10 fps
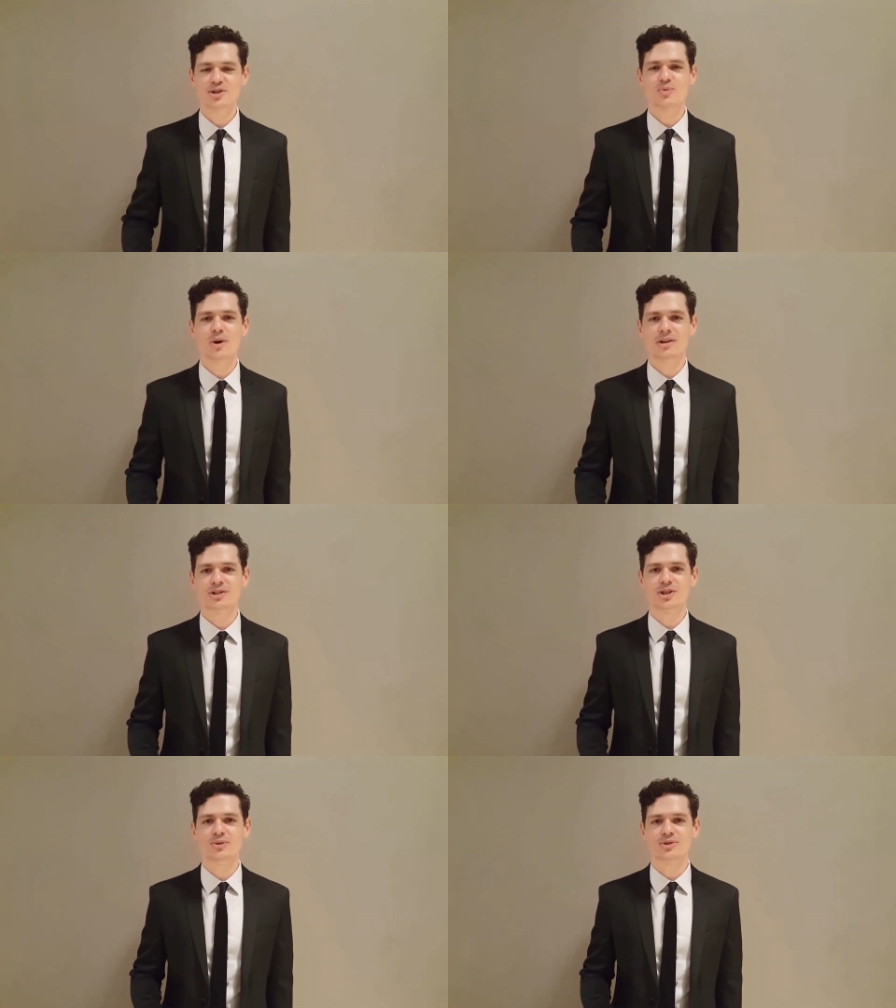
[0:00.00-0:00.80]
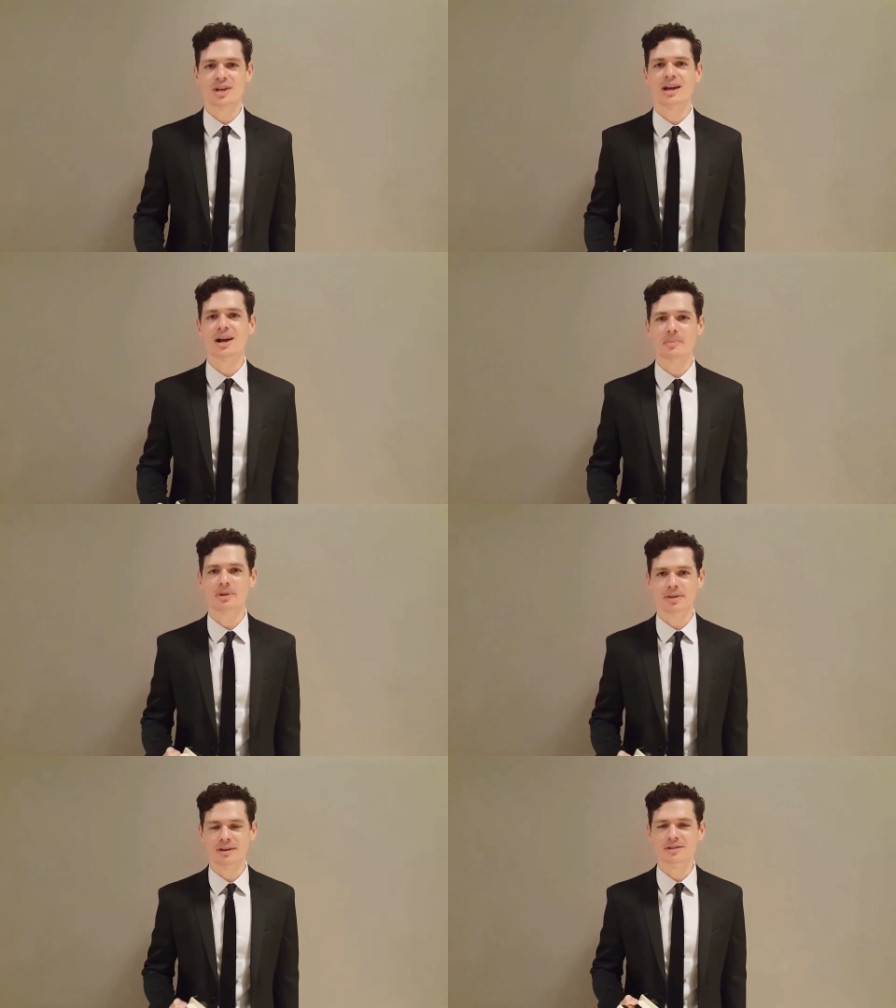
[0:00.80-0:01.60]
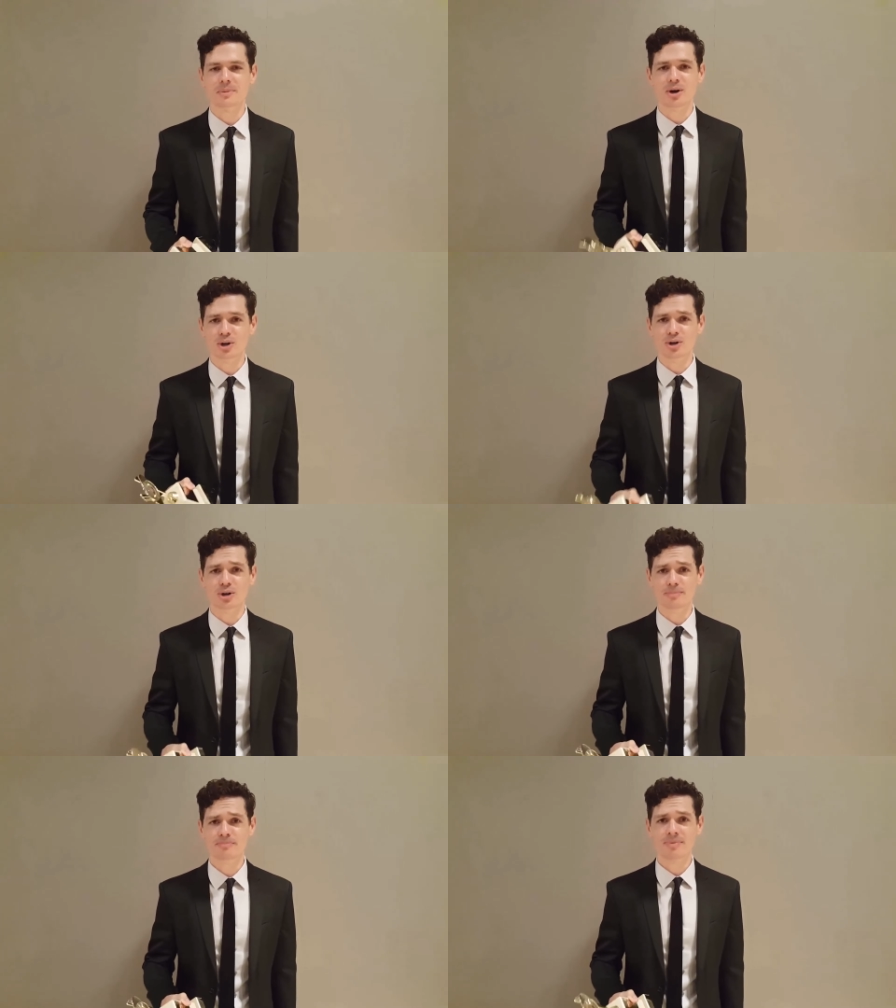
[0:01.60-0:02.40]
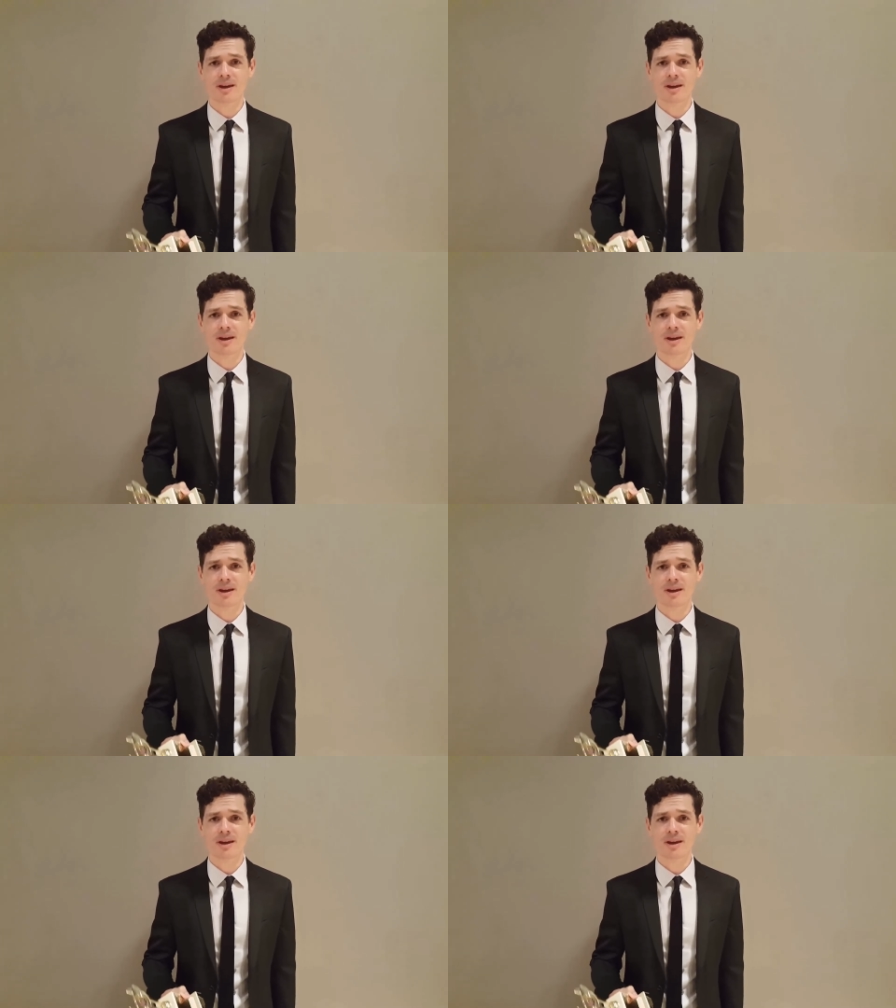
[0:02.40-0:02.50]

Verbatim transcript: just wanted to say a couple of things about Gumm.